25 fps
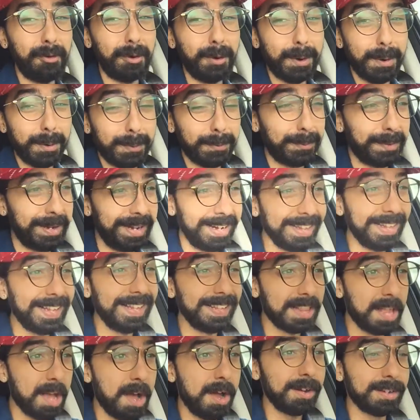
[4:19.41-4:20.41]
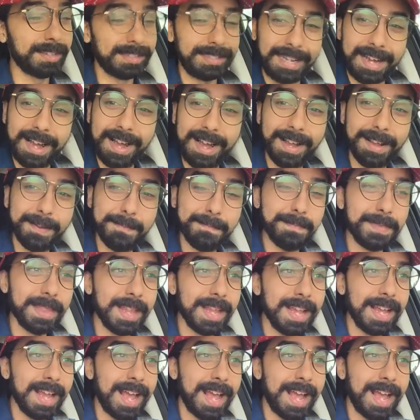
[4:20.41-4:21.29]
for a really long time